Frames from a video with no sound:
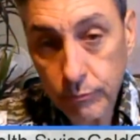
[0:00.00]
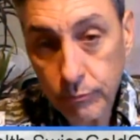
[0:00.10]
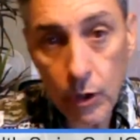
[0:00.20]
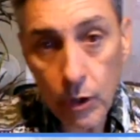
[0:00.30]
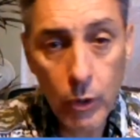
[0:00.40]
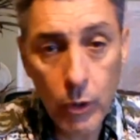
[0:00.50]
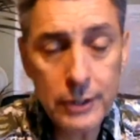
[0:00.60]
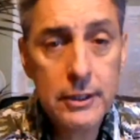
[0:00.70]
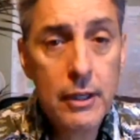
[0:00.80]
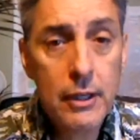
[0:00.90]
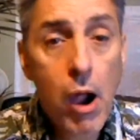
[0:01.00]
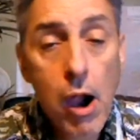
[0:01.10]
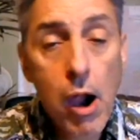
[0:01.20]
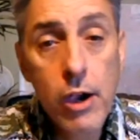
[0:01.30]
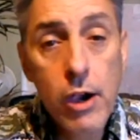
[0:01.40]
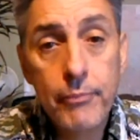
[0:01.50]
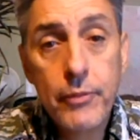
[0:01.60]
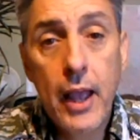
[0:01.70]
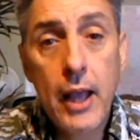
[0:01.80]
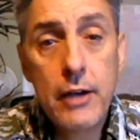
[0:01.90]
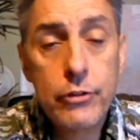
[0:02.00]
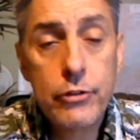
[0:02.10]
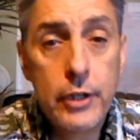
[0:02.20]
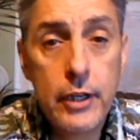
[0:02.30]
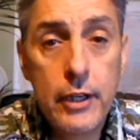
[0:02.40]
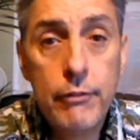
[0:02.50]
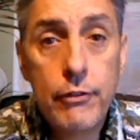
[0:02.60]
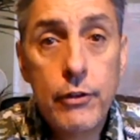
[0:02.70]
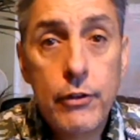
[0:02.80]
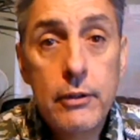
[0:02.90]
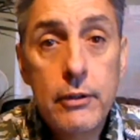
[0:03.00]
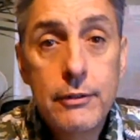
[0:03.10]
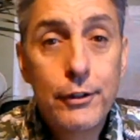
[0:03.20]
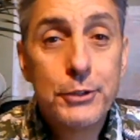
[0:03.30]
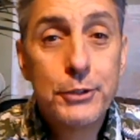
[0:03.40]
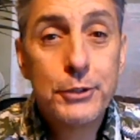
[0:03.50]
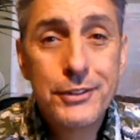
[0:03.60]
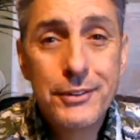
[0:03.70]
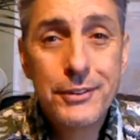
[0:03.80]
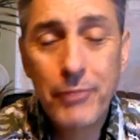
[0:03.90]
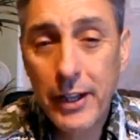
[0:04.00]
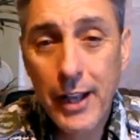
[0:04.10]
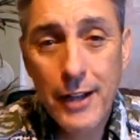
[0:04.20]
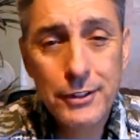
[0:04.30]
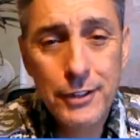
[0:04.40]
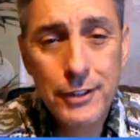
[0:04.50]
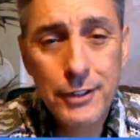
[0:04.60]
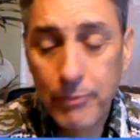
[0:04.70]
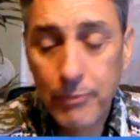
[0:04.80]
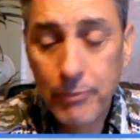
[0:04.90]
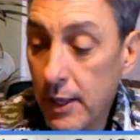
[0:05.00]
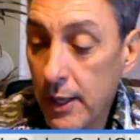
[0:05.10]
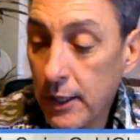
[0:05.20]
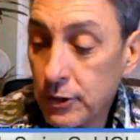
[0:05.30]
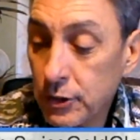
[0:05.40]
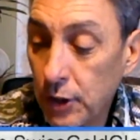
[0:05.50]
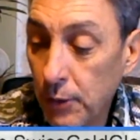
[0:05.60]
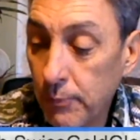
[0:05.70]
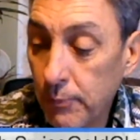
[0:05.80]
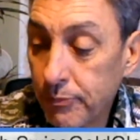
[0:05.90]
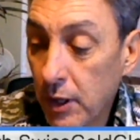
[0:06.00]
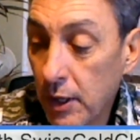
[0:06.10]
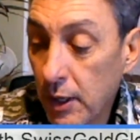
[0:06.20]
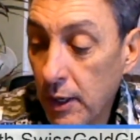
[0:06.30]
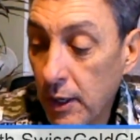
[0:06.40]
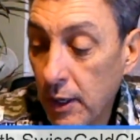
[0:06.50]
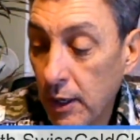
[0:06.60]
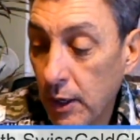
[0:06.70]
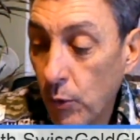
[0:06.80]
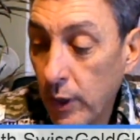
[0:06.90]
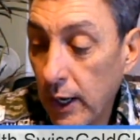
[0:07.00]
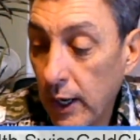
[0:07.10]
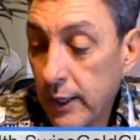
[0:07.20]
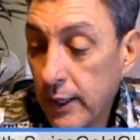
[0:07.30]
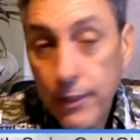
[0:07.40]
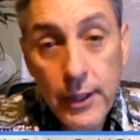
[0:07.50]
What does, you know, Aunt Judy need for Christmas, that kind of stuff. So what I'd like you to think